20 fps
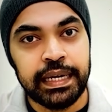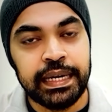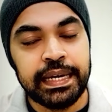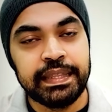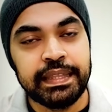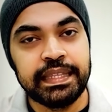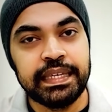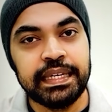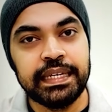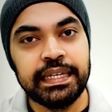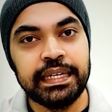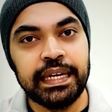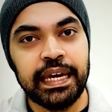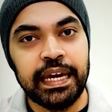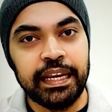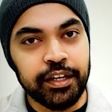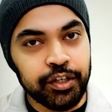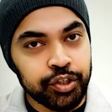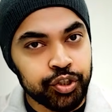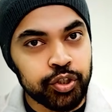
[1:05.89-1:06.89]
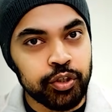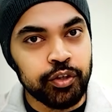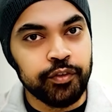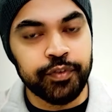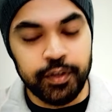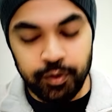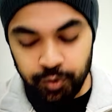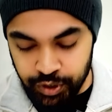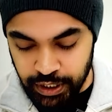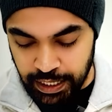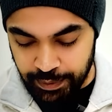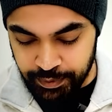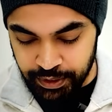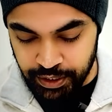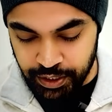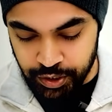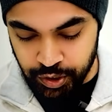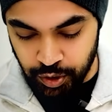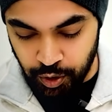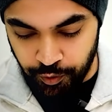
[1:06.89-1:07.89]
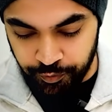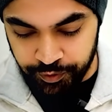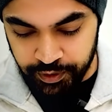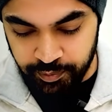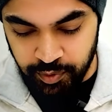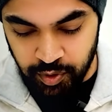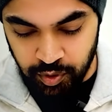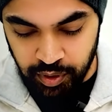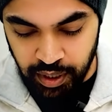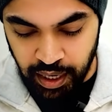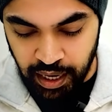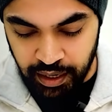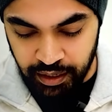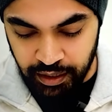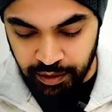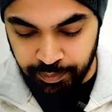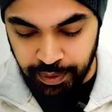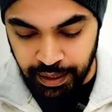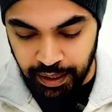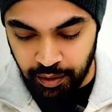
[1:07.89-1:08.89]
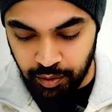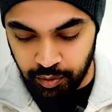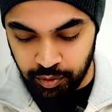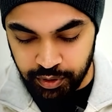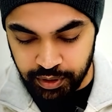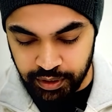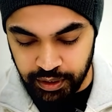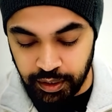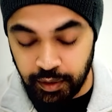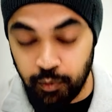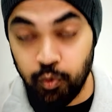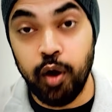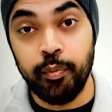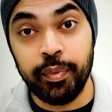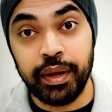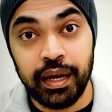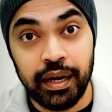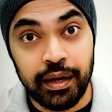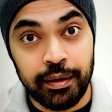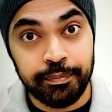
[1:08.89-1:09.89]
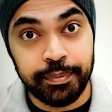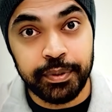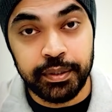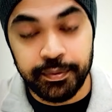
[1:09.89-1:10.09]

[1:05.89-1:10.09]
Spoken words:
The initial few chapters of the book are about warming up,